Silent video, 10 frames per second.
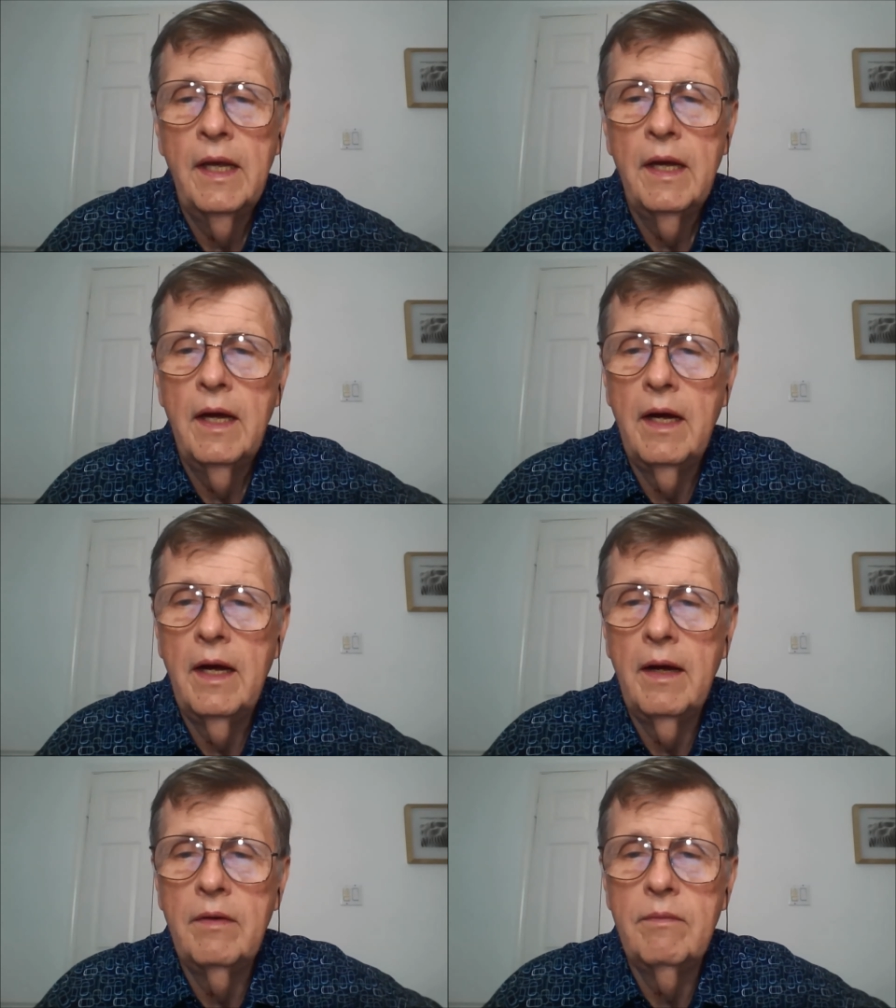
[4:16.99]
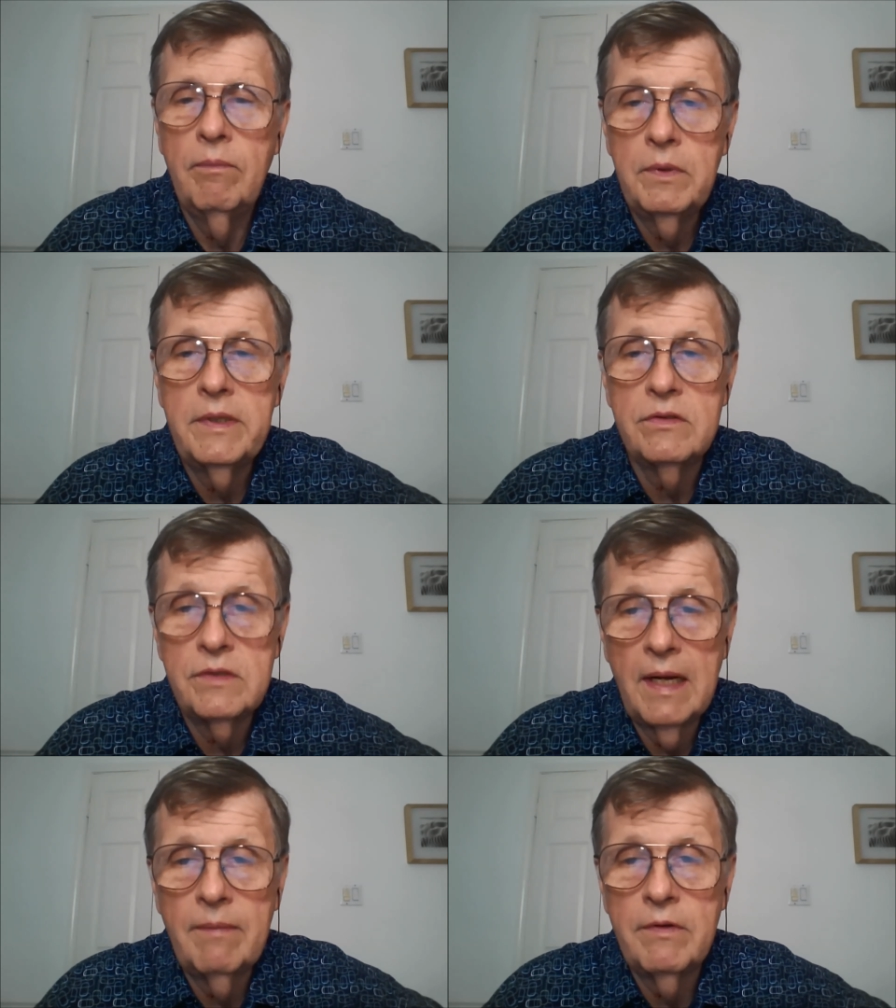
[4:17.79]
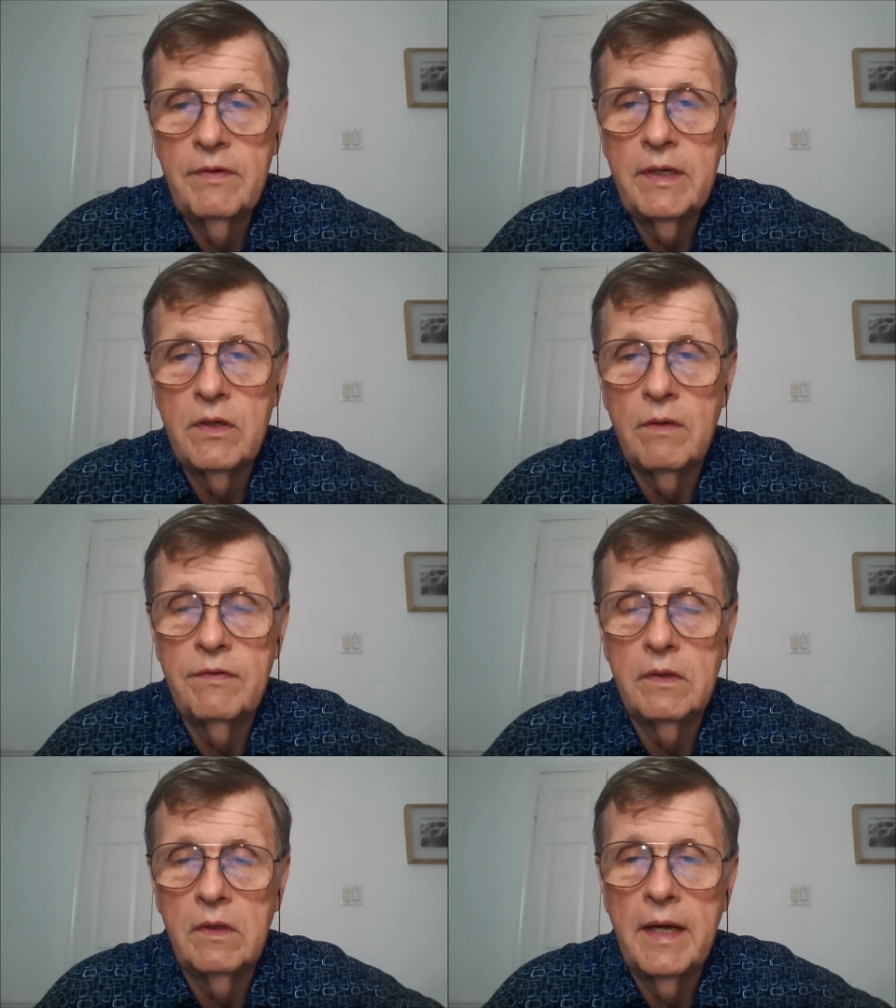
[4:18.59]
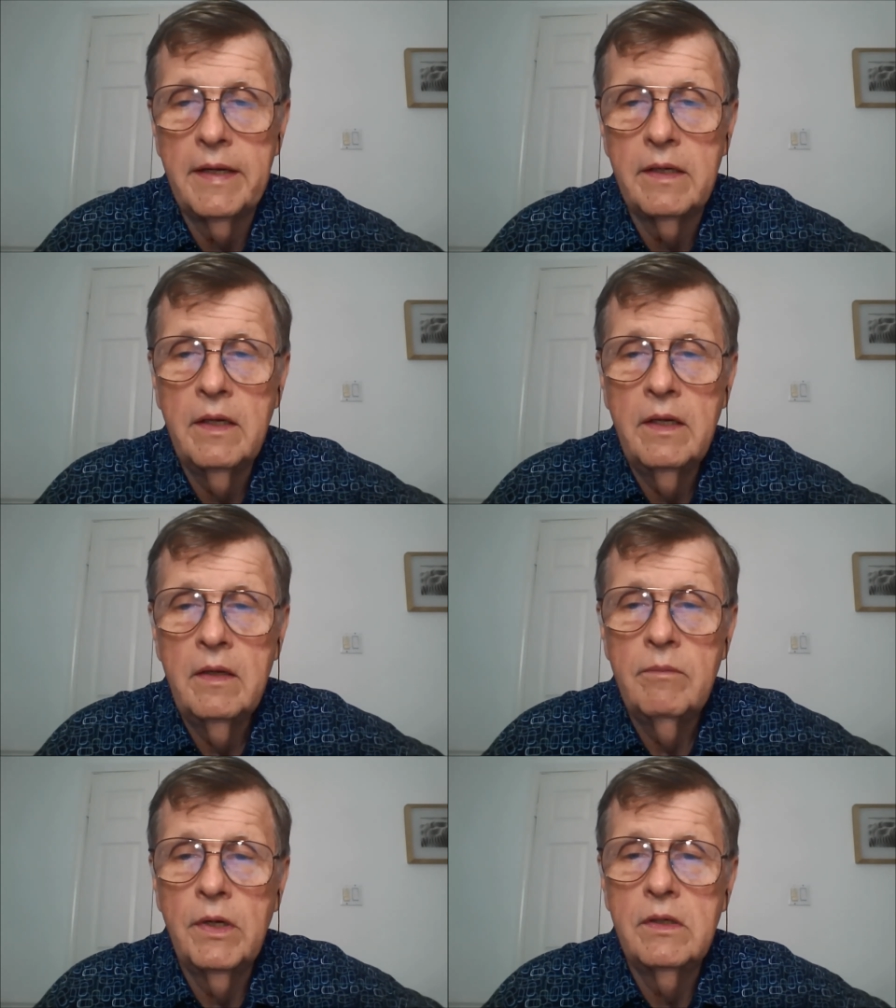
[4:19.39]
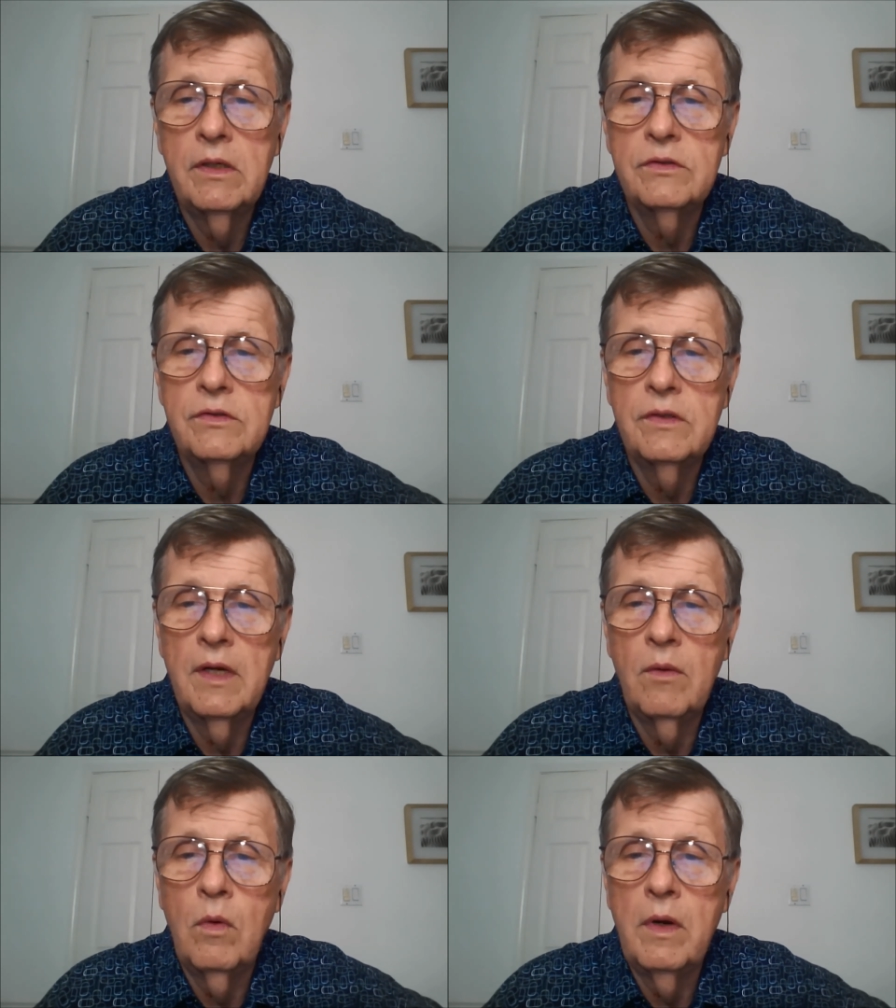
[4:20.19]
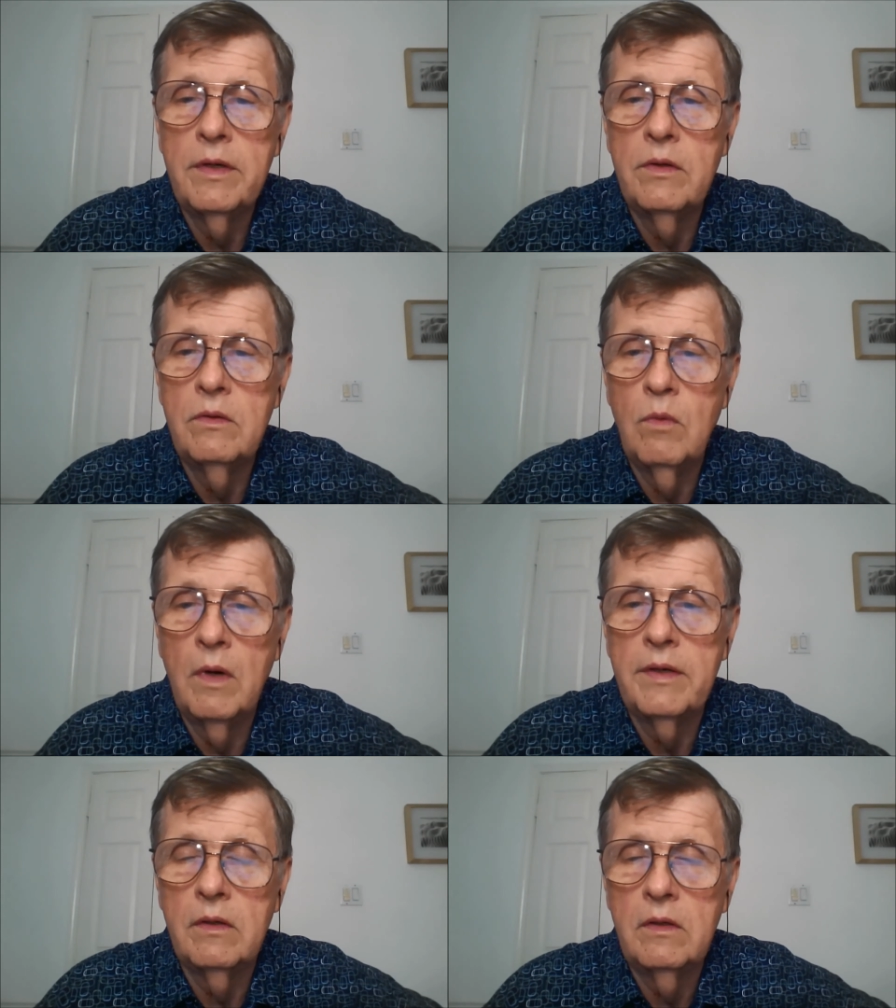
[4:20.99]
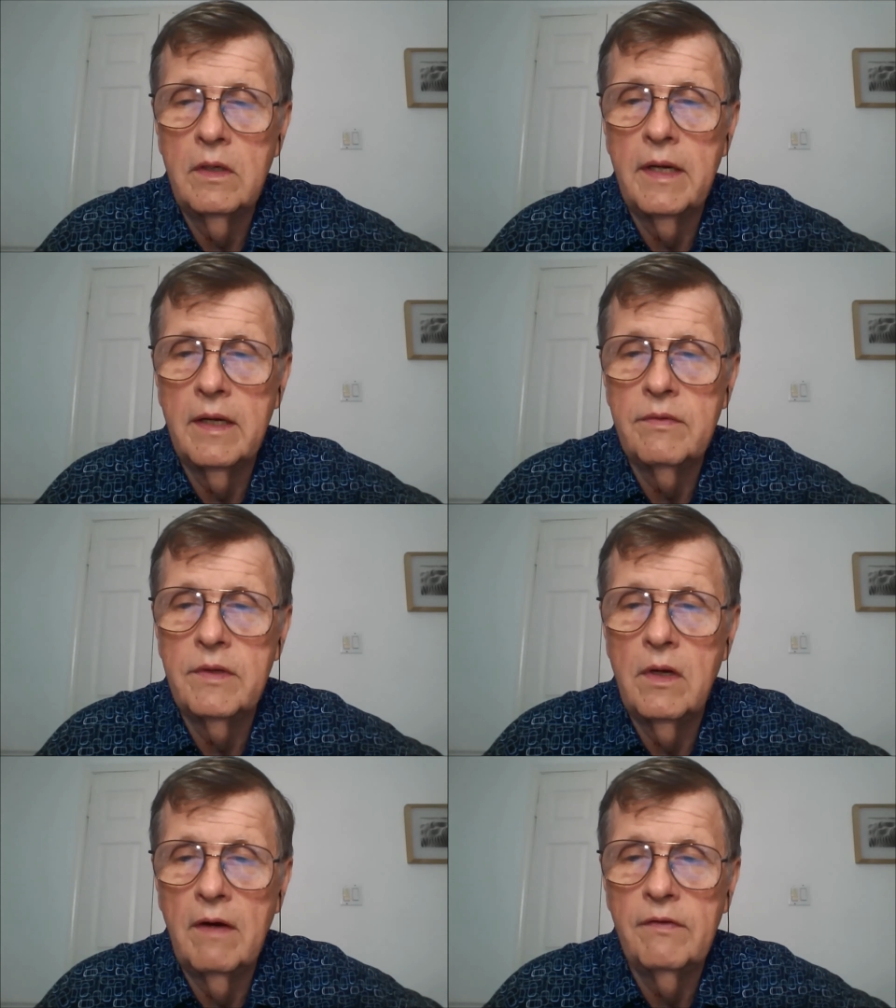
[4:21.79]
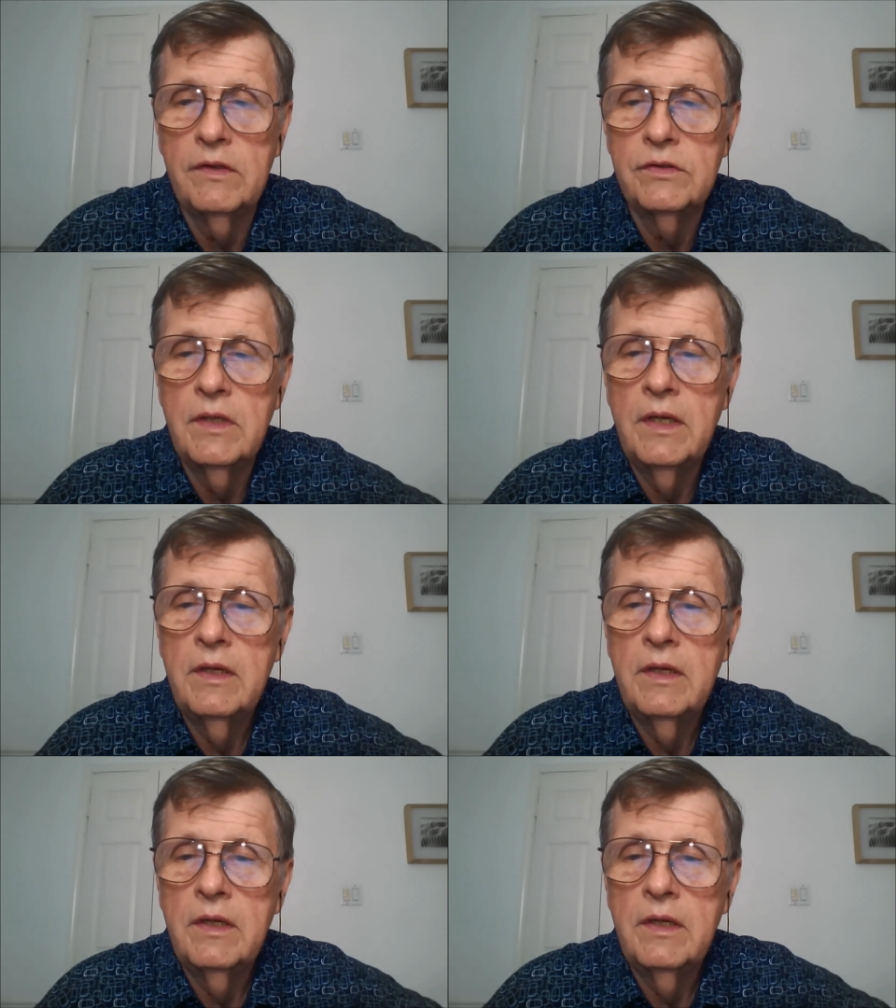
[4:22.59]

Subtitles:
Please stop the video if you like, because I want you, while you're looking at the office,